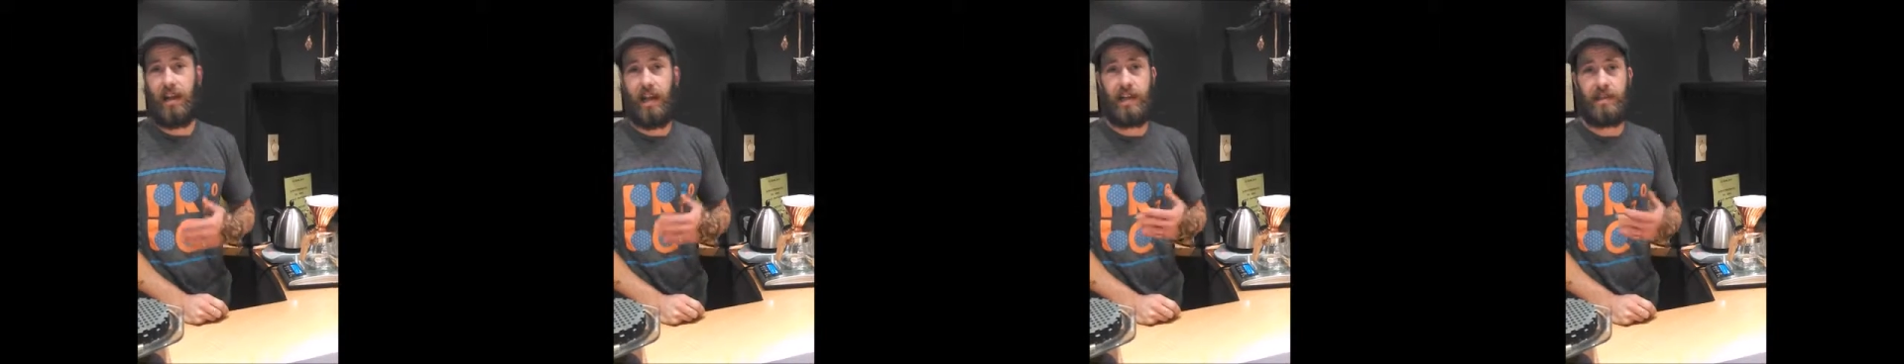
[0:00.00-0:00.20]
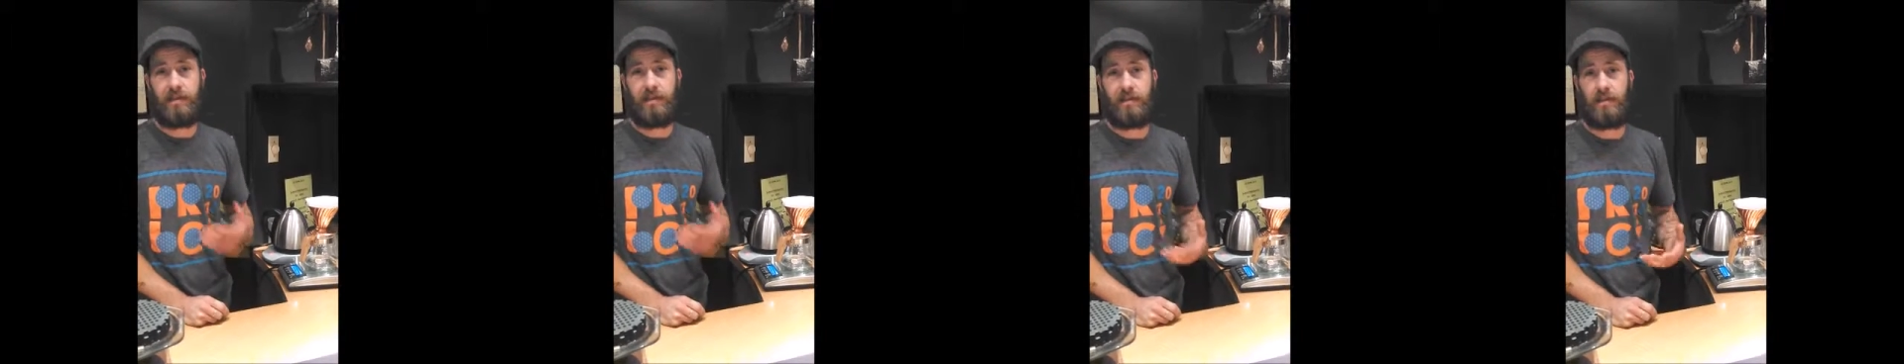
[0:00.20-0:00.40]

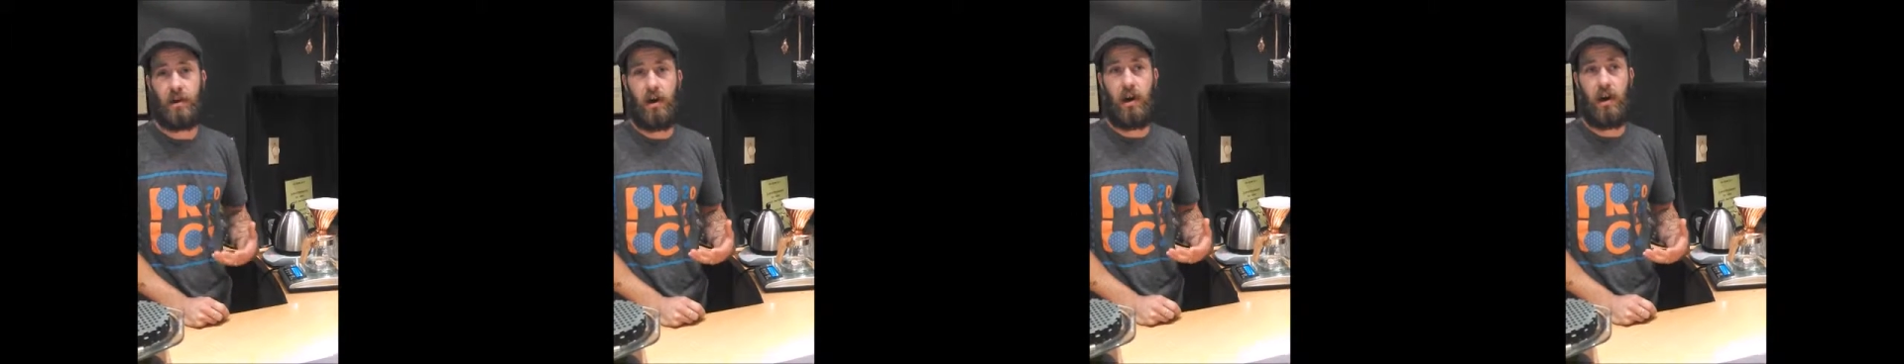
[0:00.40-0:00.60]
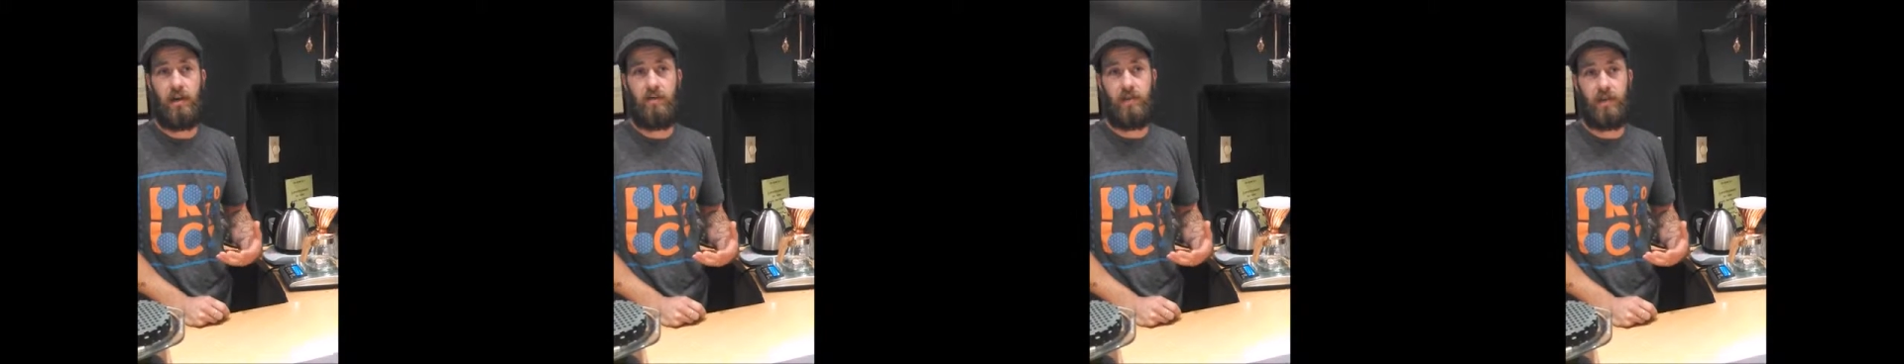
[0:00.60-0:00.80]
less
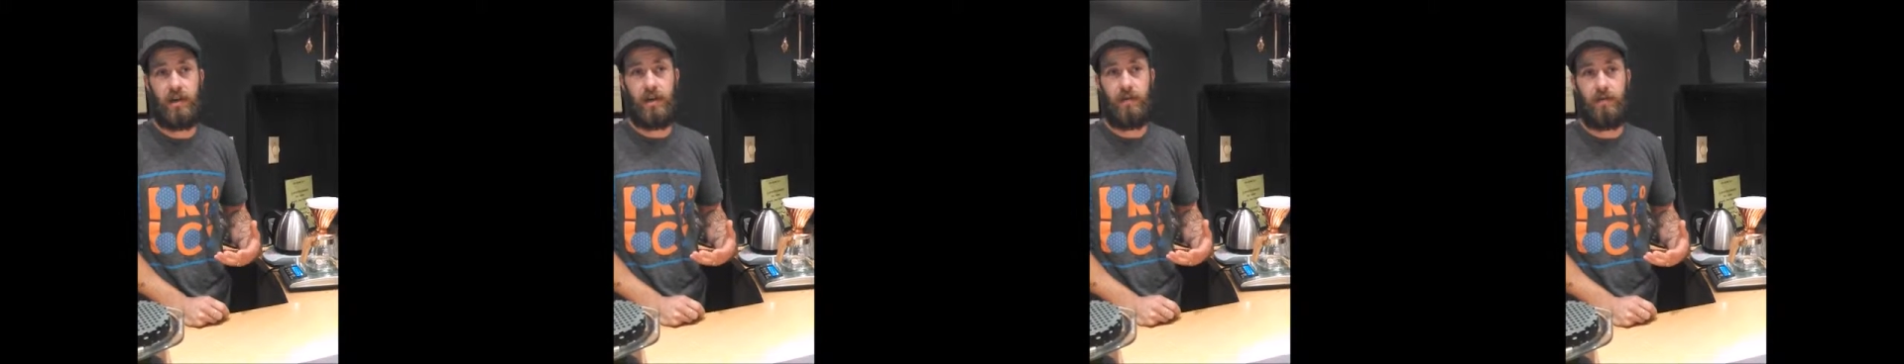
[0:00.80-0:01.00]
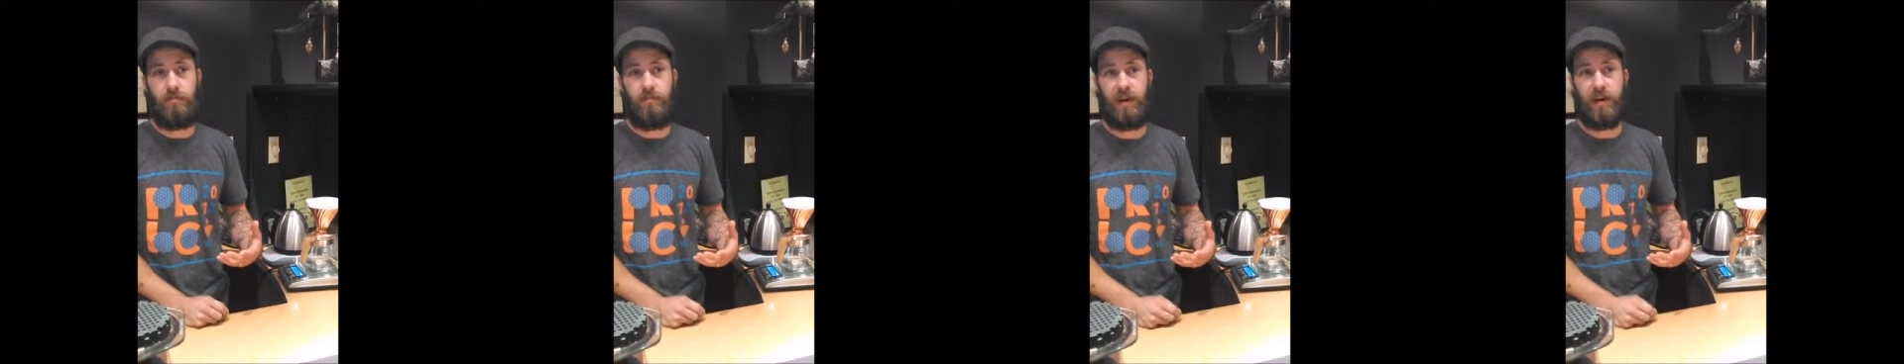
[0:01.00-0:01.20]
coffee,
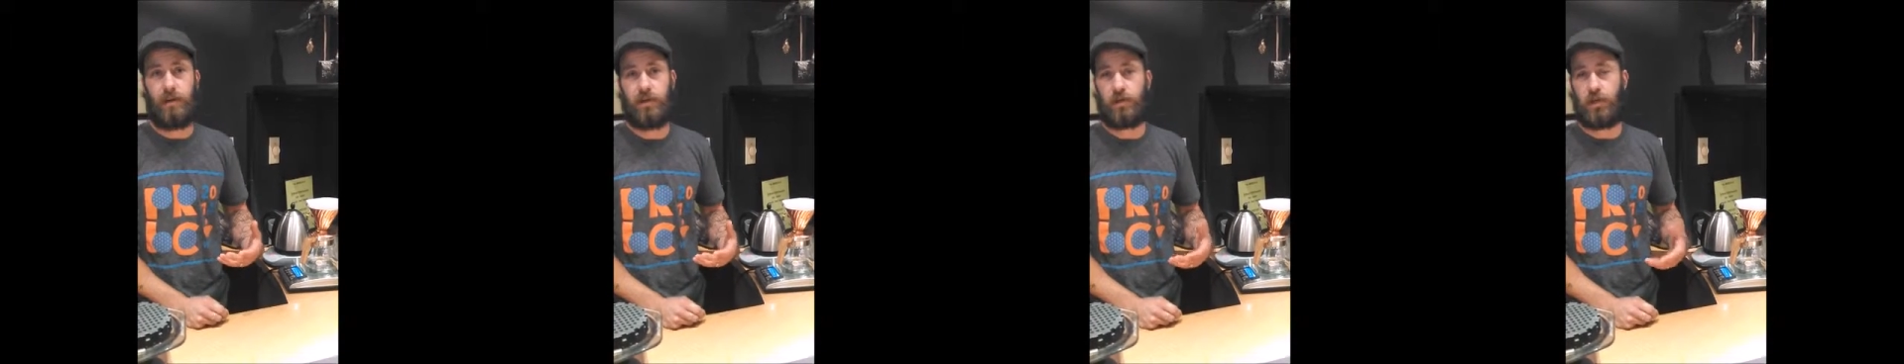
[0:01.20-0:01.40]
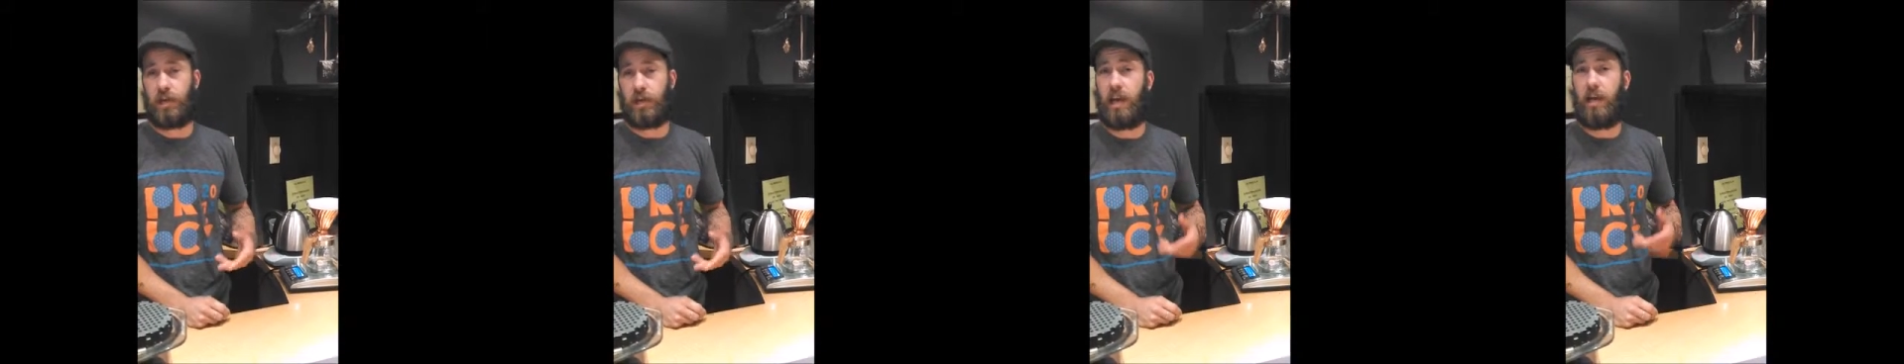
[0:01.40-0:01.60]
but
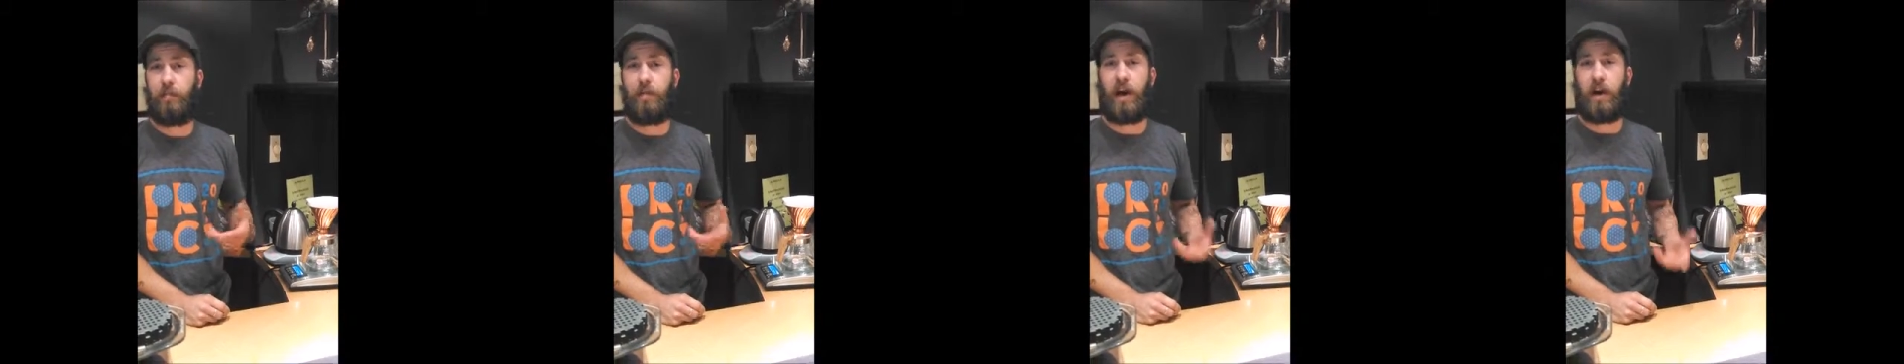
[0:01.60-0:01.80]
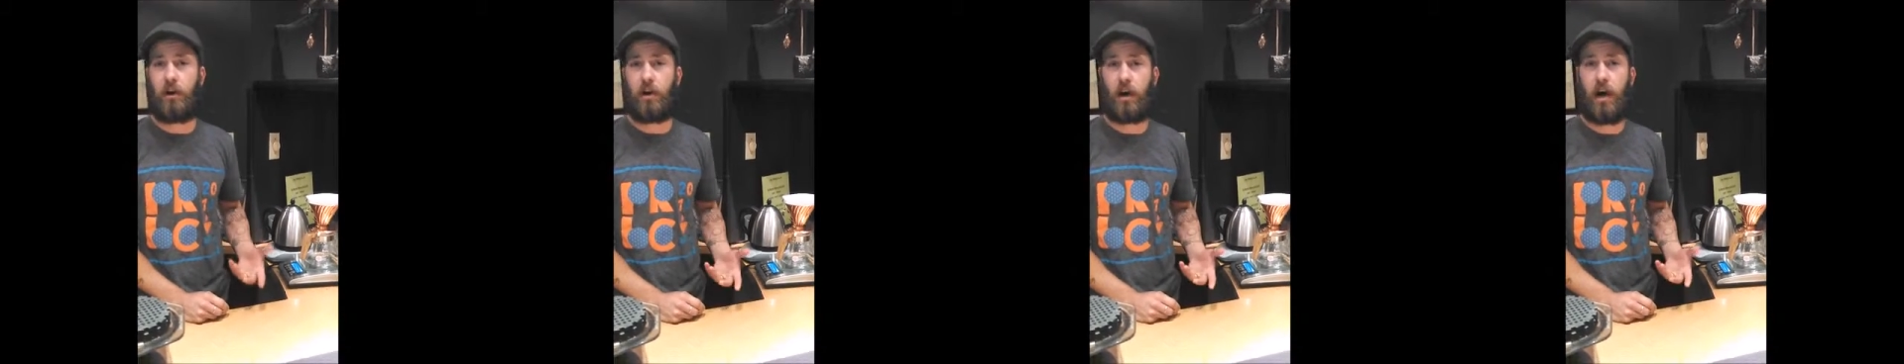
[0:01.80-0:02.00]
you're drinking
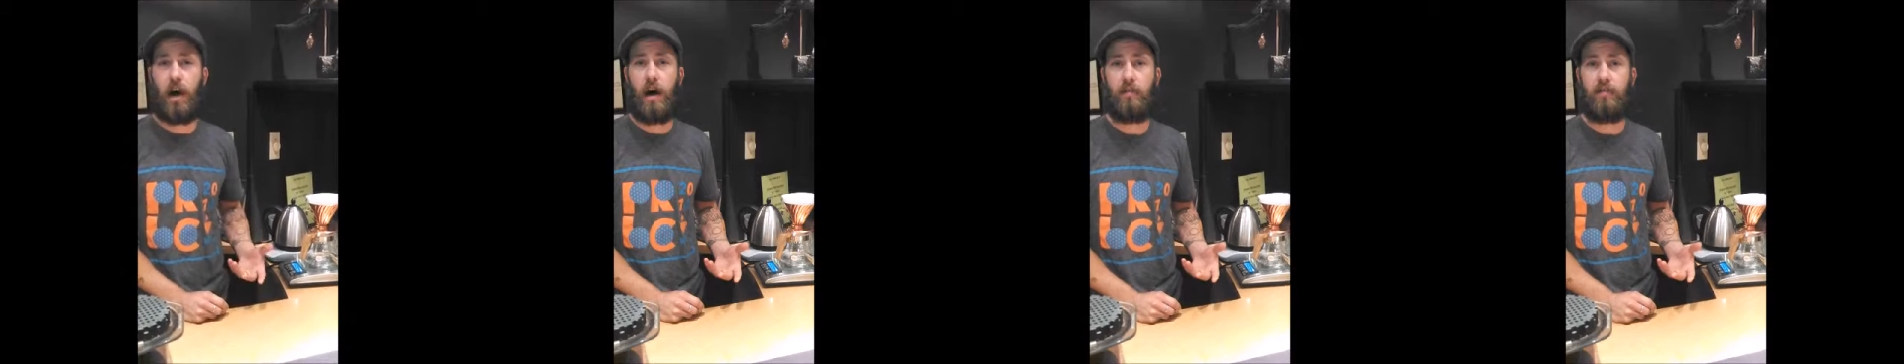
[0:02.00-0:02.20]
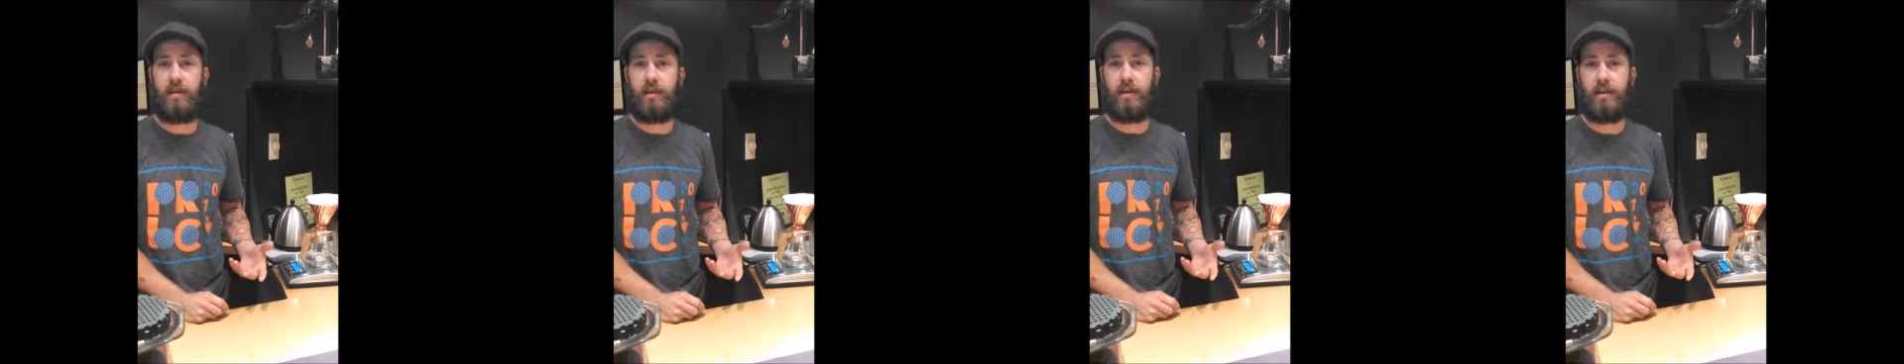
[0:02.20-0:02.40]
better
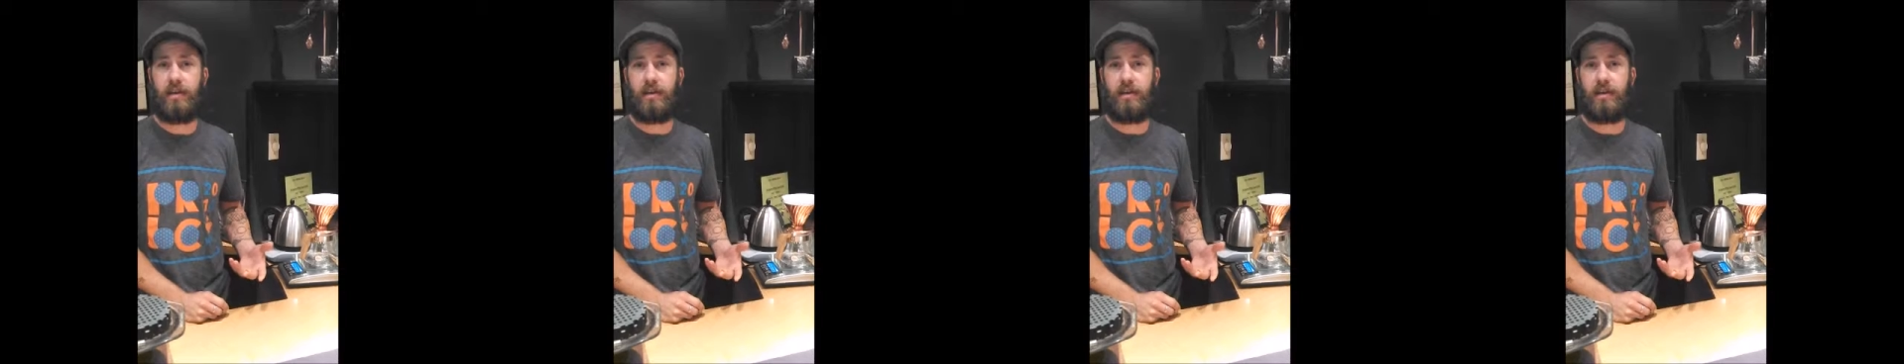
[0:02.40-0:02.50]
coffee.